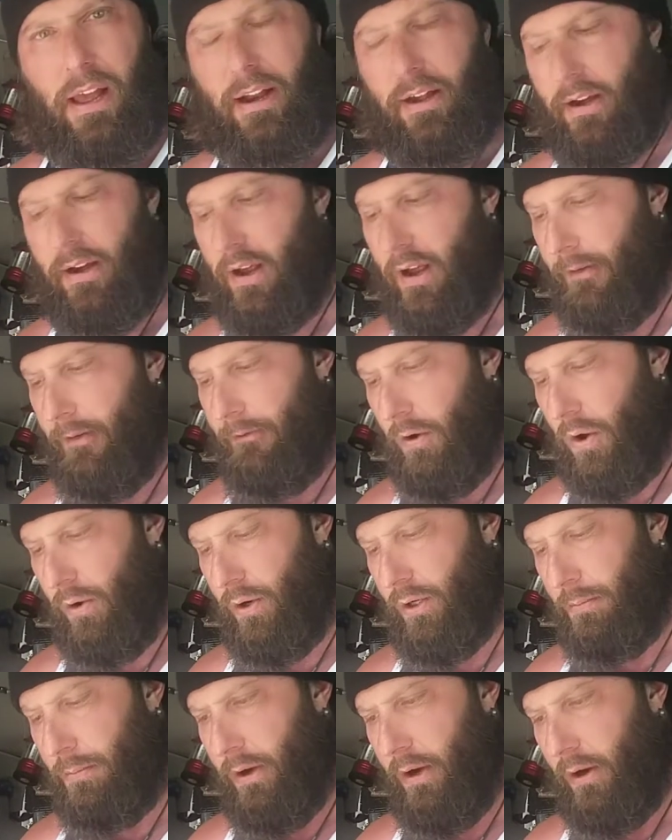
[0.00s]
and uh, I've
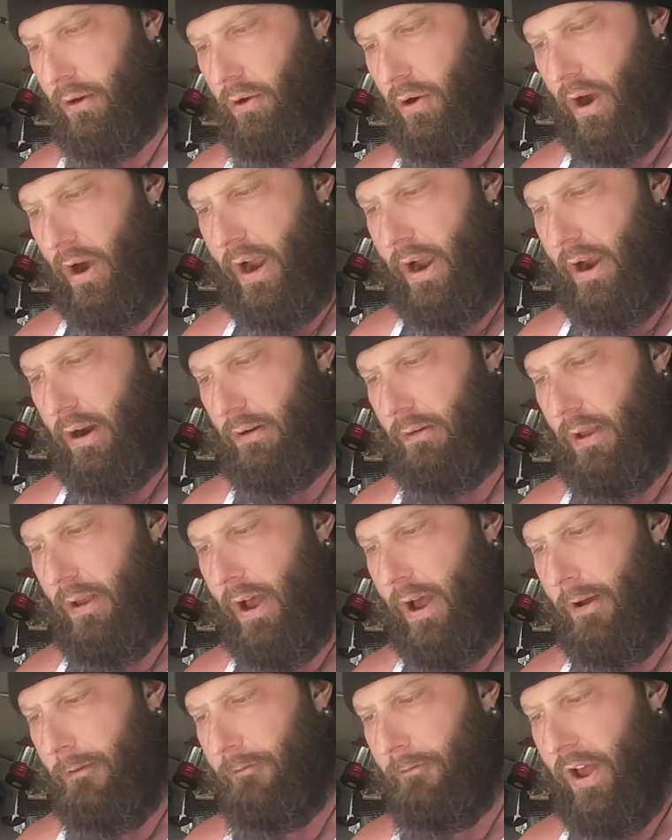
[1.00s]
always been a crack,
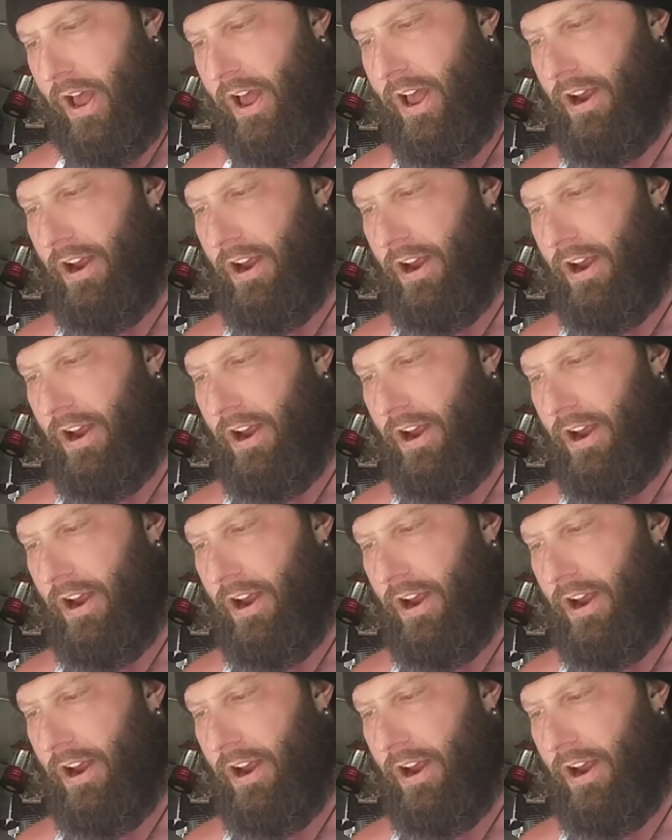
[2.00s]
uh,